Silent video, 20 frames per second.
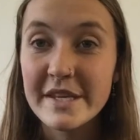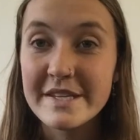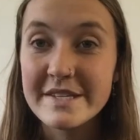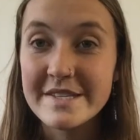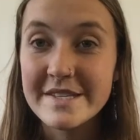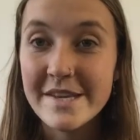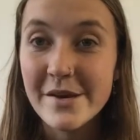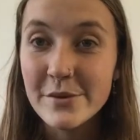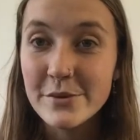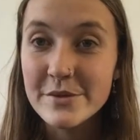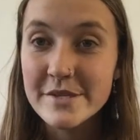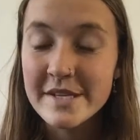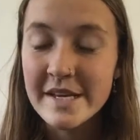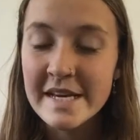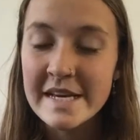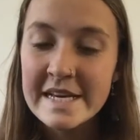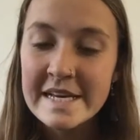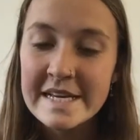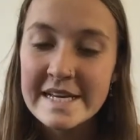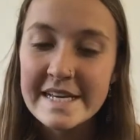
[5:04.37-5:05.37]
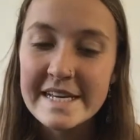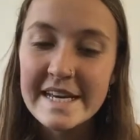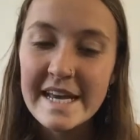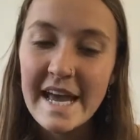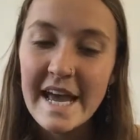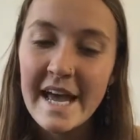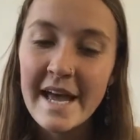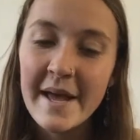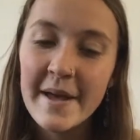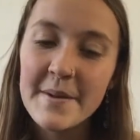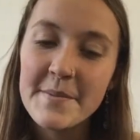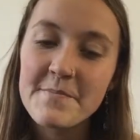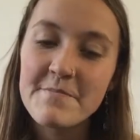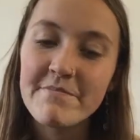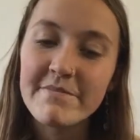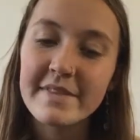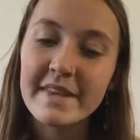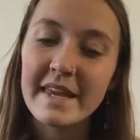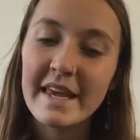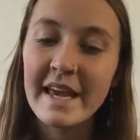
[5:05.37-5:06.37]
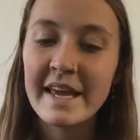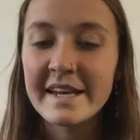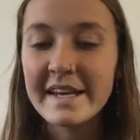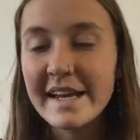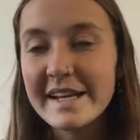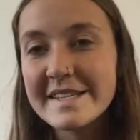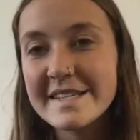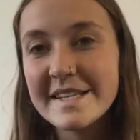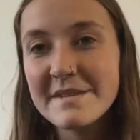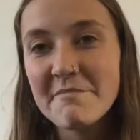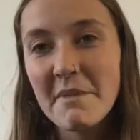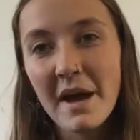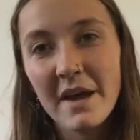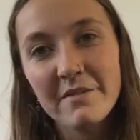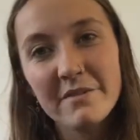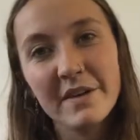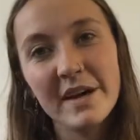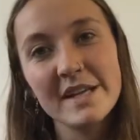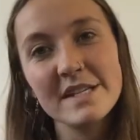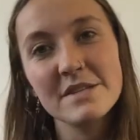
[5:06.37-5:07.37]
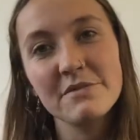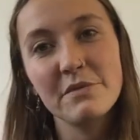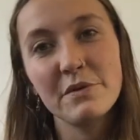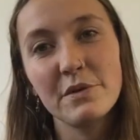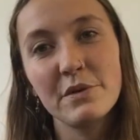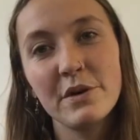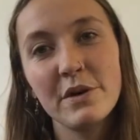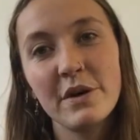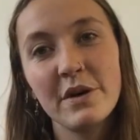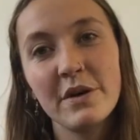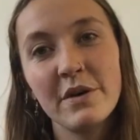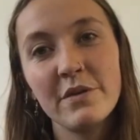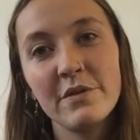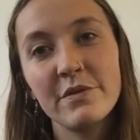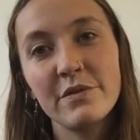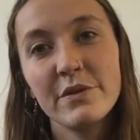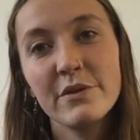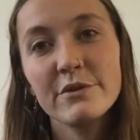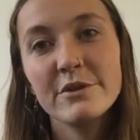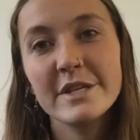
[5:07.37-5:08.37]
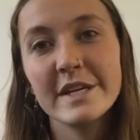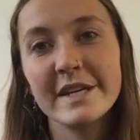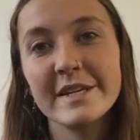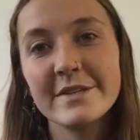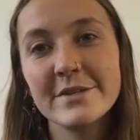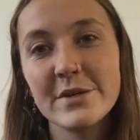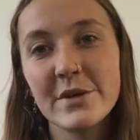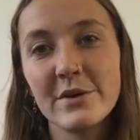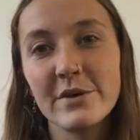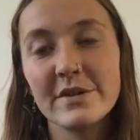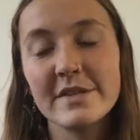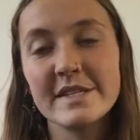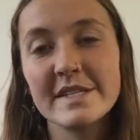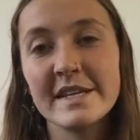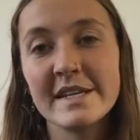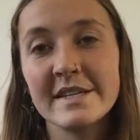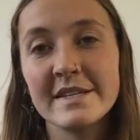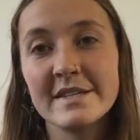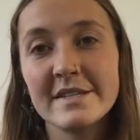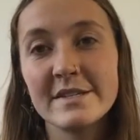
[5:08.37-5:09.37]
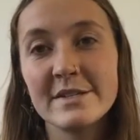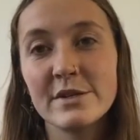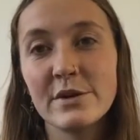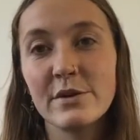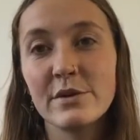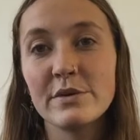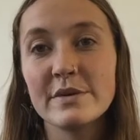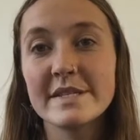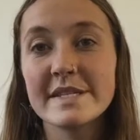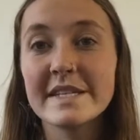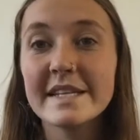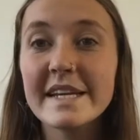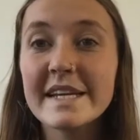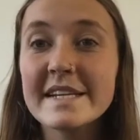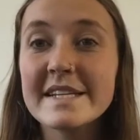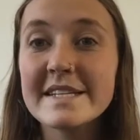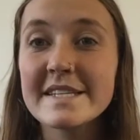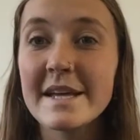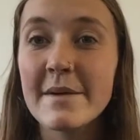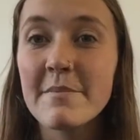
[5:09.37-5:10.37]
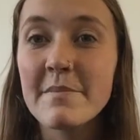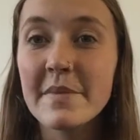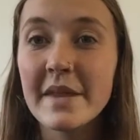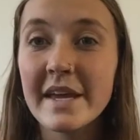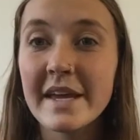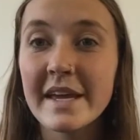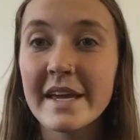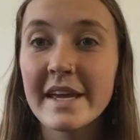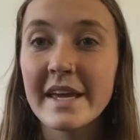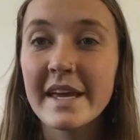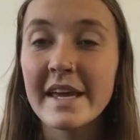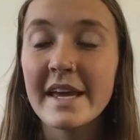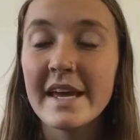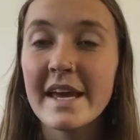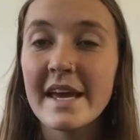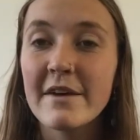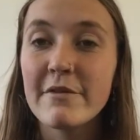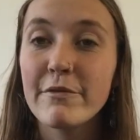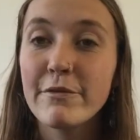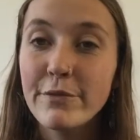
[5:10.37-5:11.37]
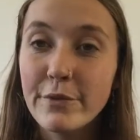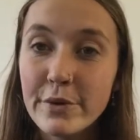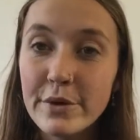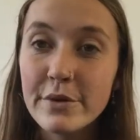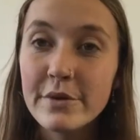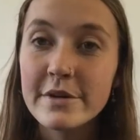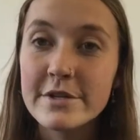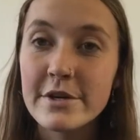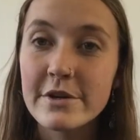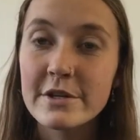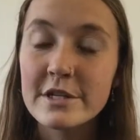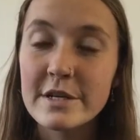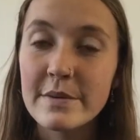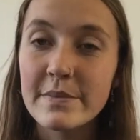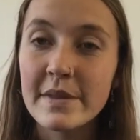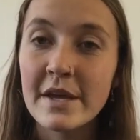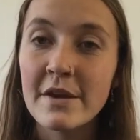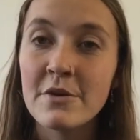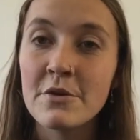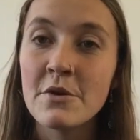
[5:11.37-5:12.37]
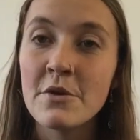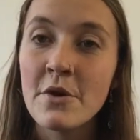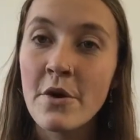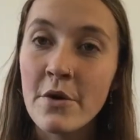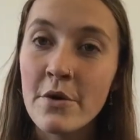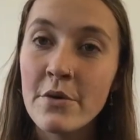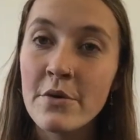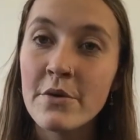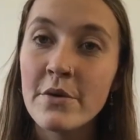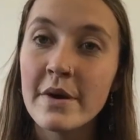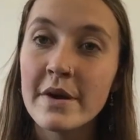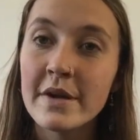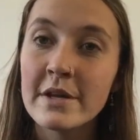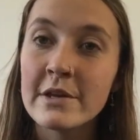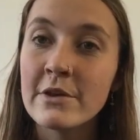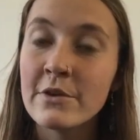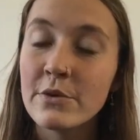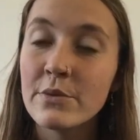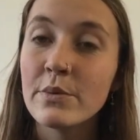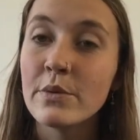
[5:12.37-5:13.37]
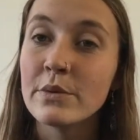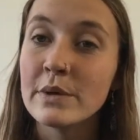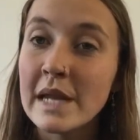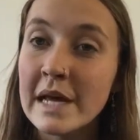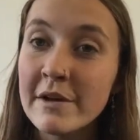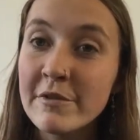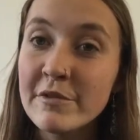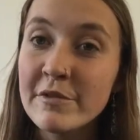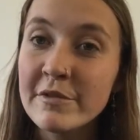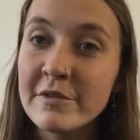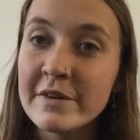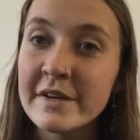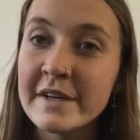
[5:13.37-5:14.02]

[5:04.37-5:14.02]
these skills. And lastly, my advice for future interns is to select something for your internship that you know you will love.